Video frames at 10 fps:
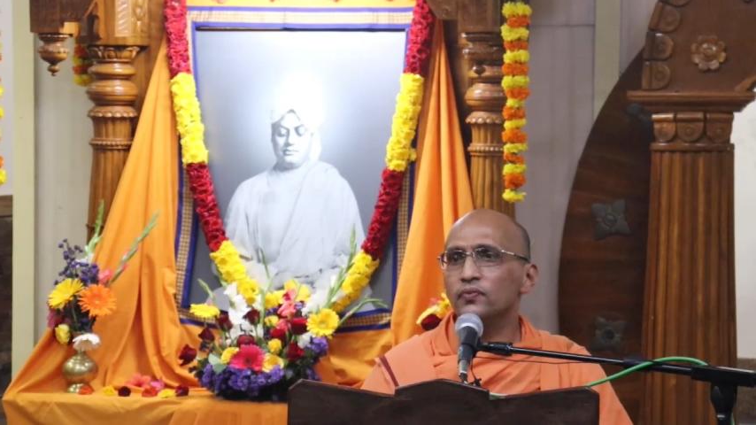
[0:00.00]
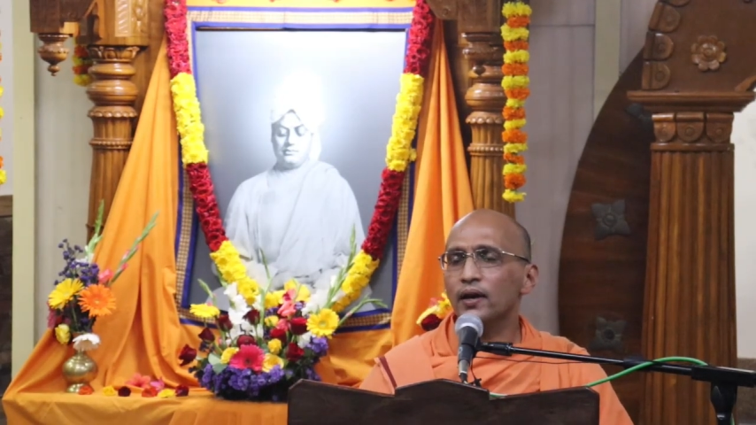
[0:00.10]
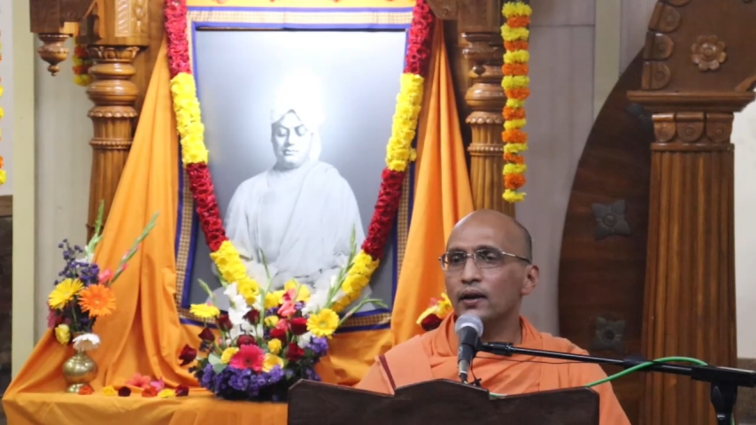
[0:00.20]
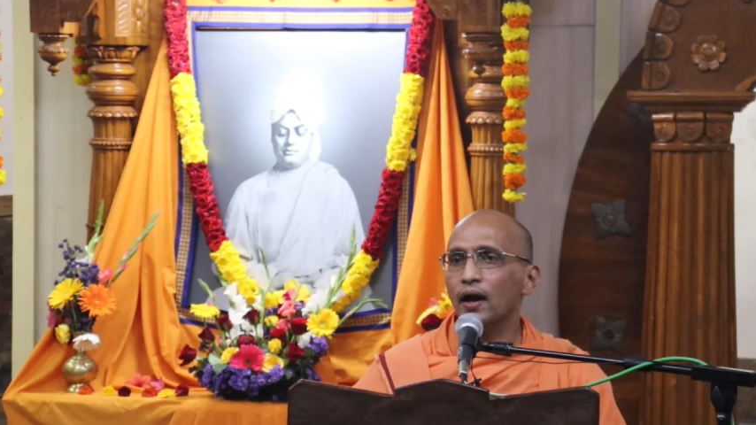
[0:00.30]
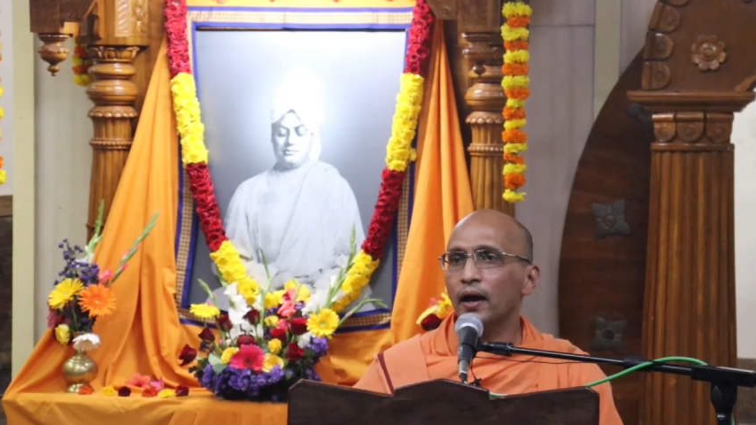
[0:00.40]
we
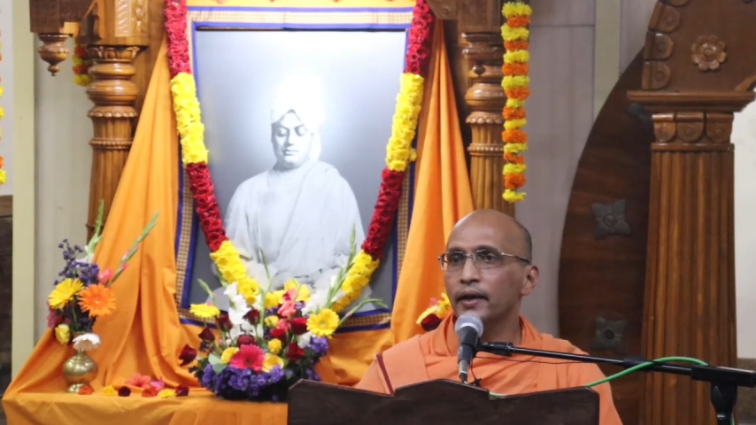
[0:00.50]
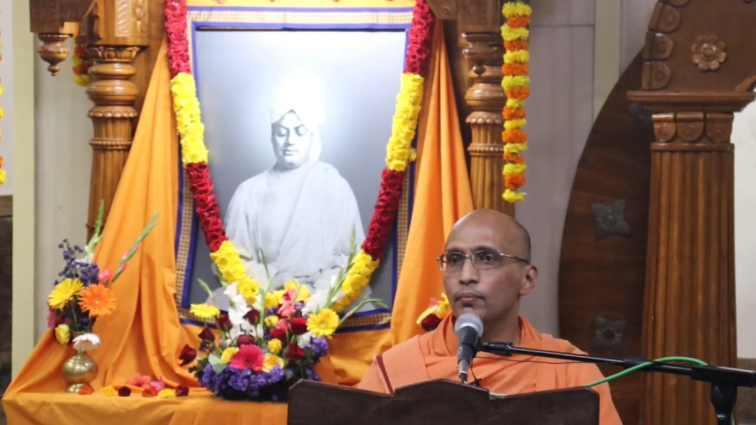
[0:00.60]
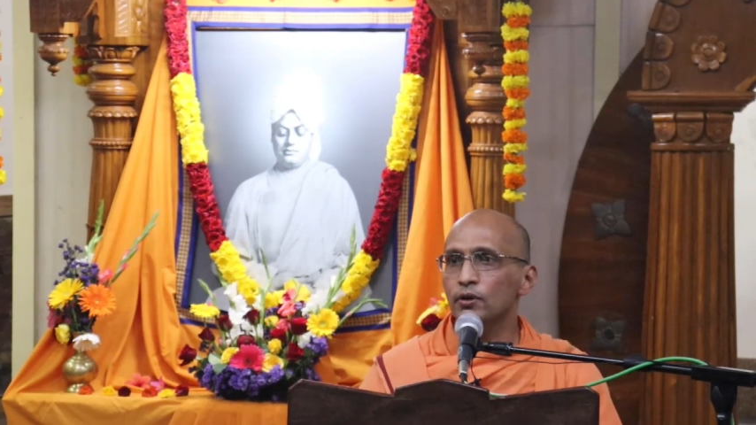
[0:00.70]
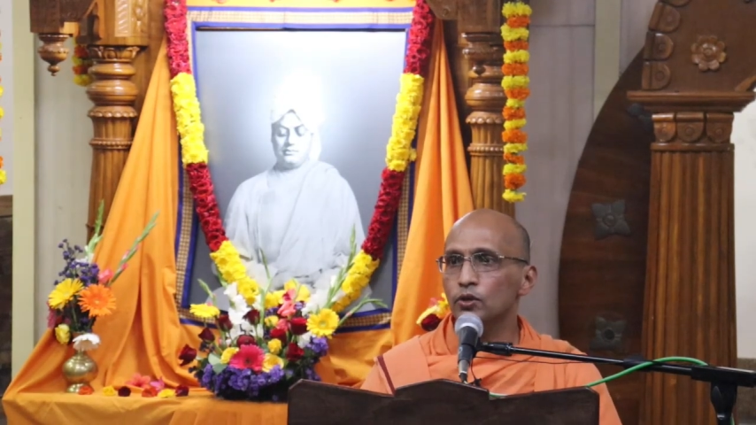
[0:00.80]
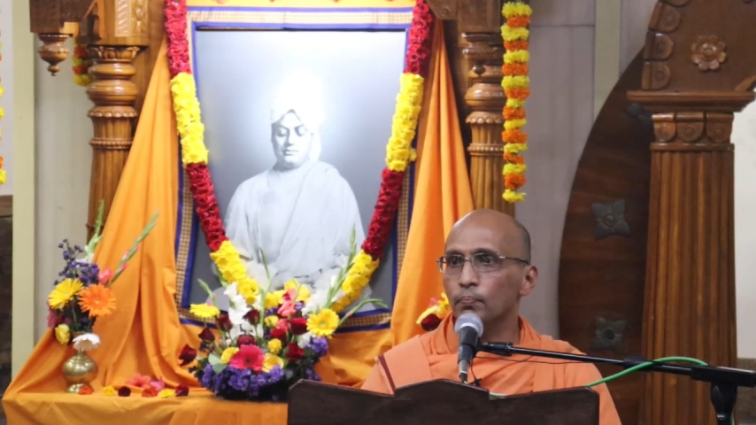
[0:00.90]
are
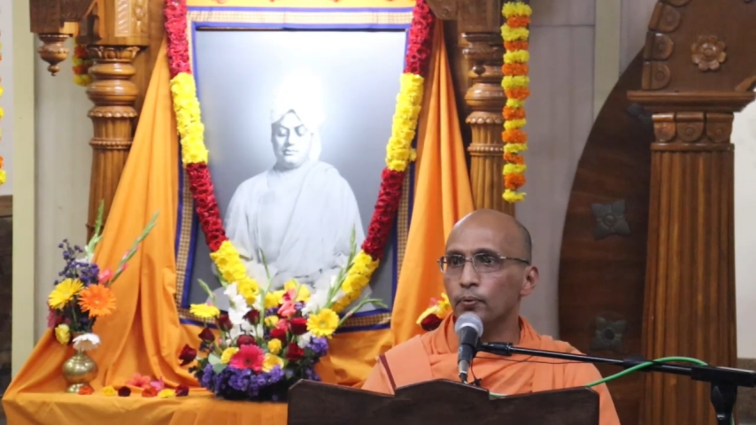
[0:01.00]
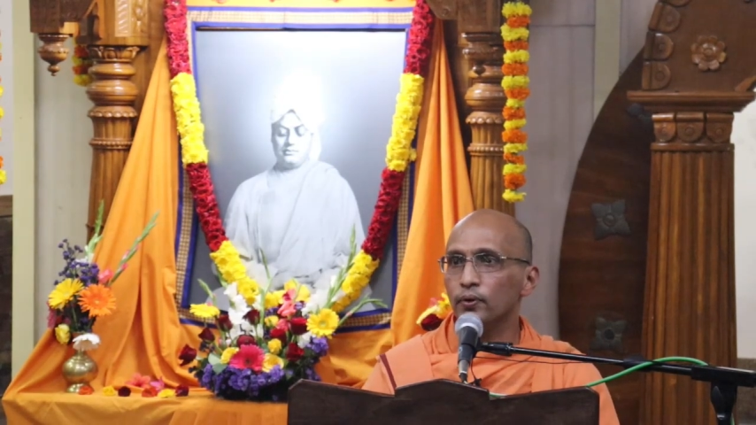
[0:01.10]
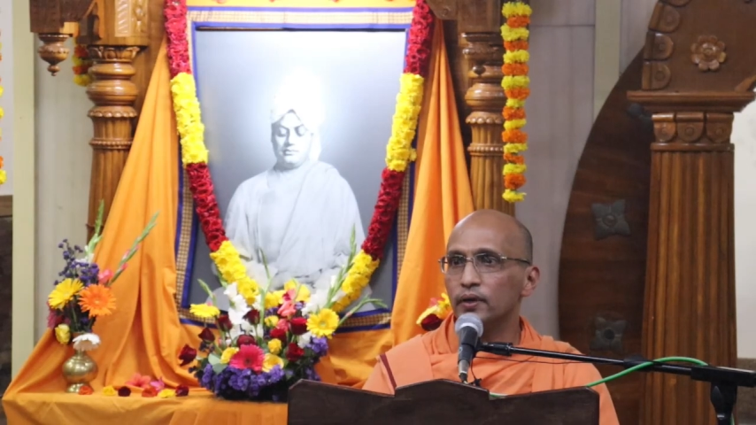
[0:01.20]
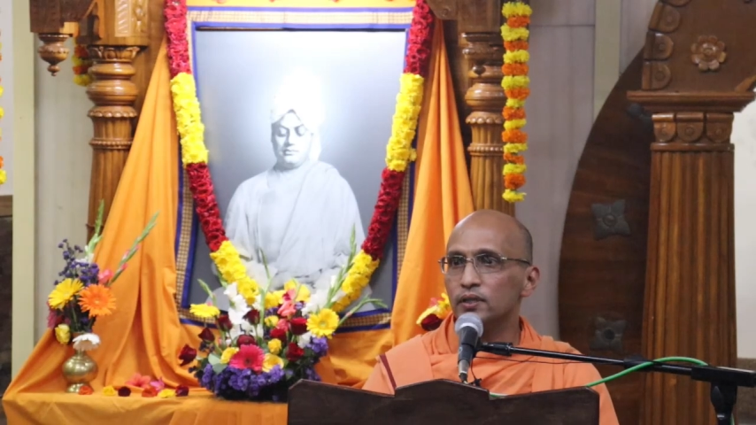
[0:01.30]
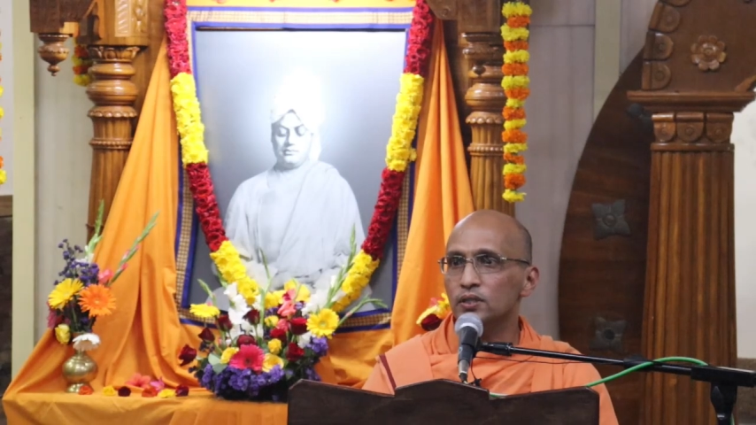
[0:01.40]
unable to
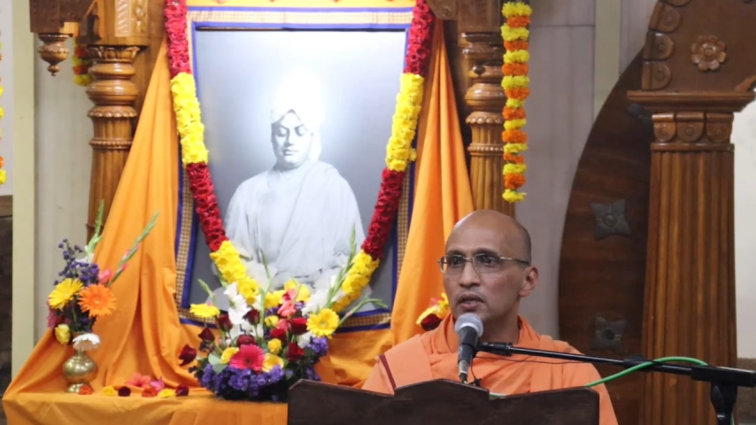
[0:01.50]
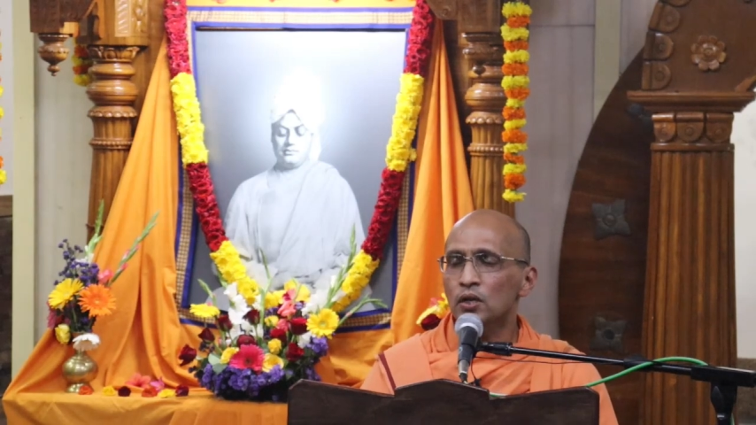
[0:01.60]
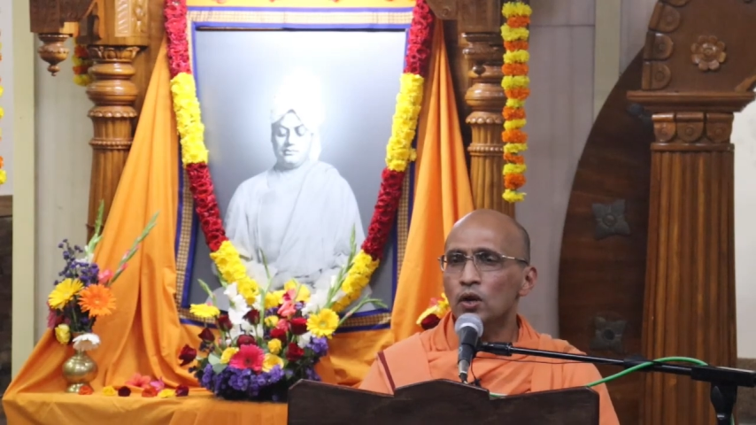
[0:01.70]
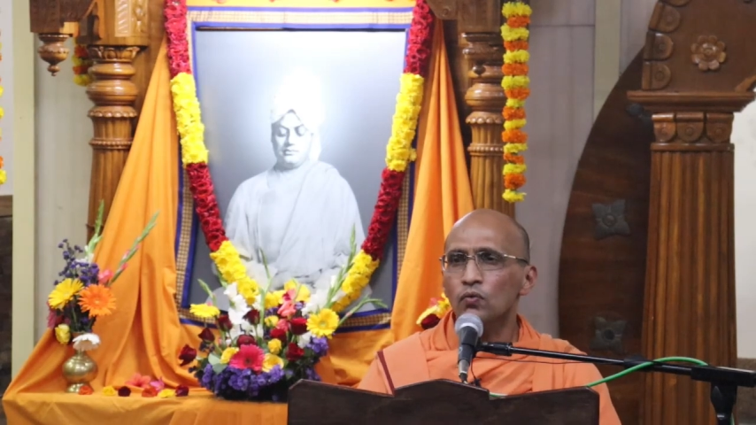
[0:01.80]
progress.